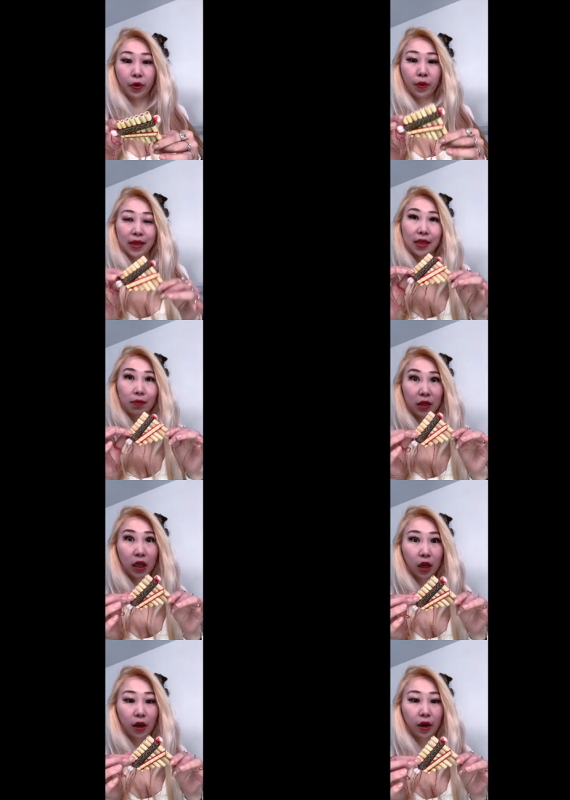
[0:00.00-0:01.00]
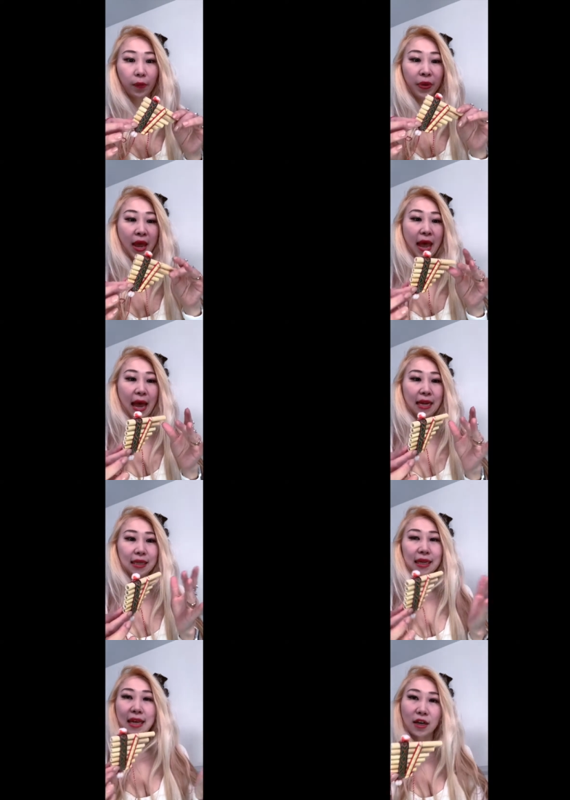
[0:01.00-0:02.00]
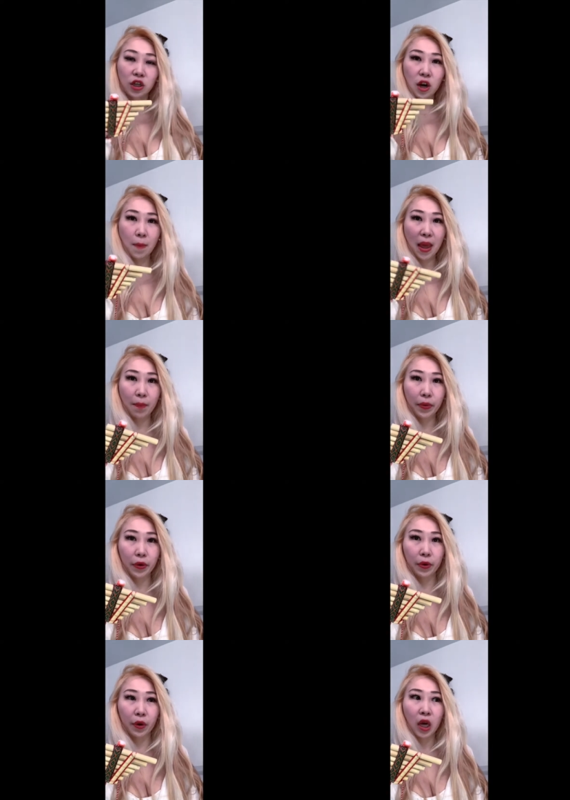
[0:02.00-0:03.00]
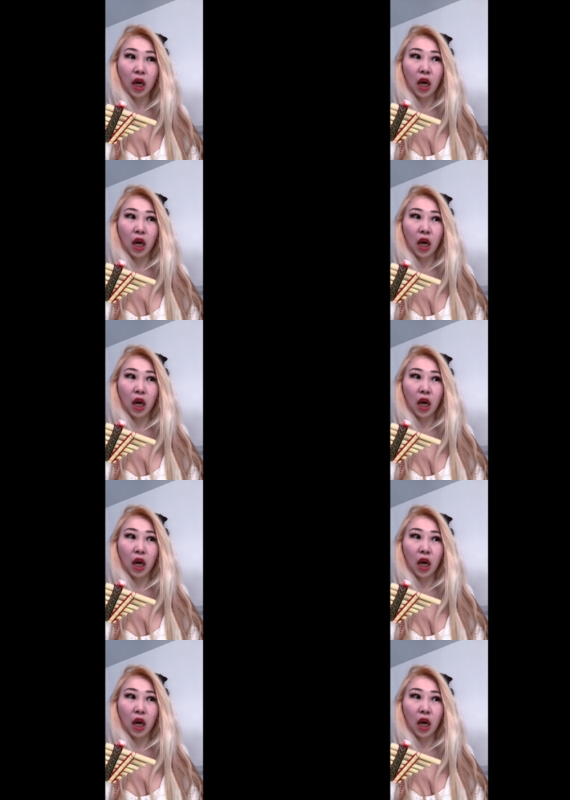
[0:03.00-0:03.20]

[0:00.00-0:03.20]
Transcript: What is this material? And he's like, it's actually not bamboo.